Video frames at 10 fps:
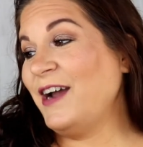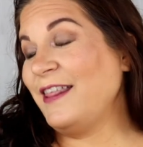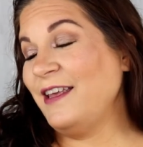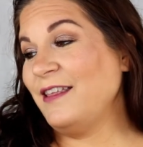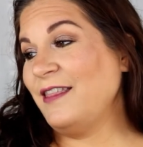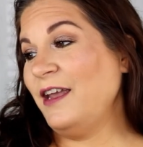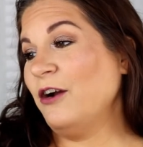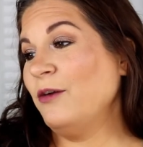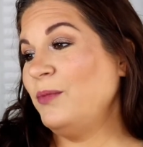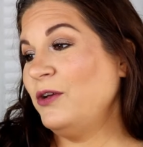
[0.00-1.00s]
I think they
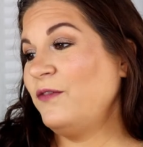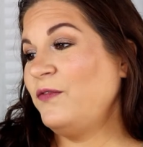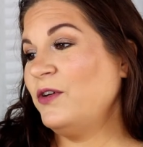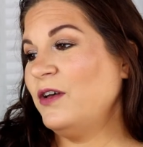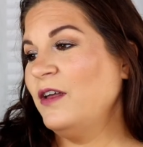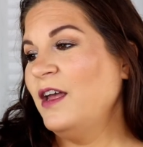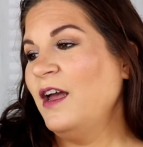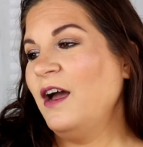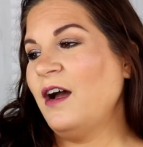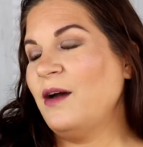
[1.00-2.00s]
are beautiful.
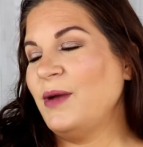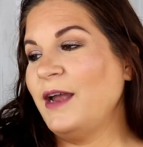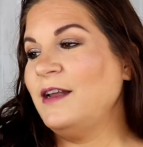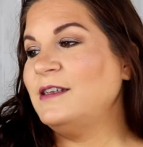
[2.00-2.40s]
I